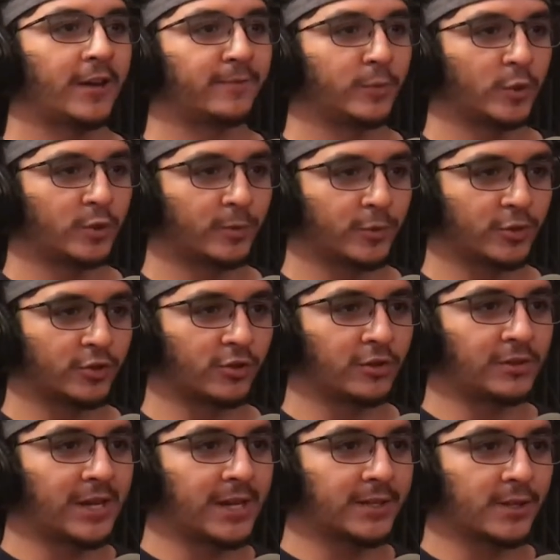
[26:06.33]
Have multiple
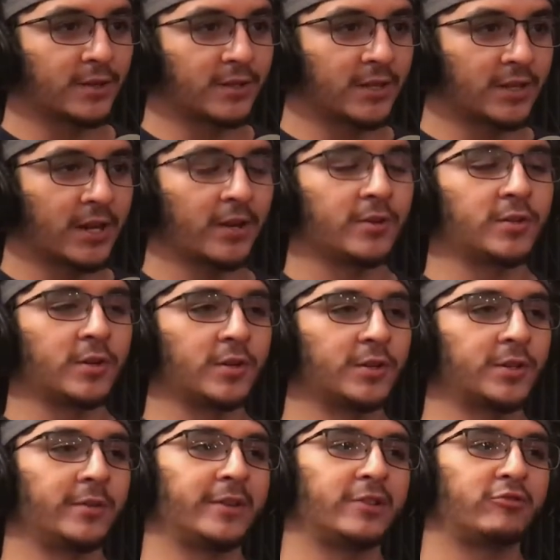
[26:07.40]
strong lassos because hair is
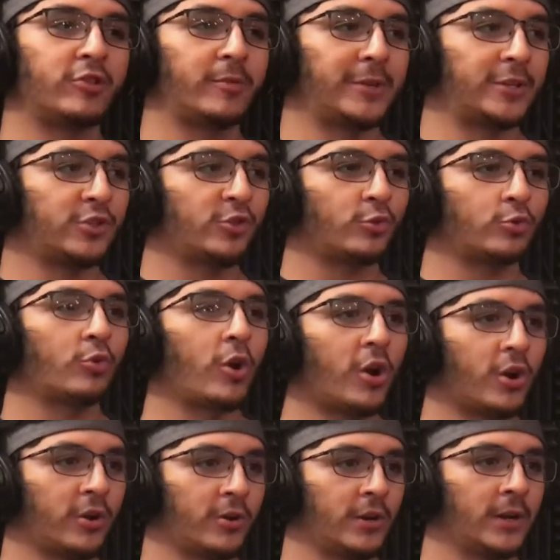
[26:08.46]
also extremely strong.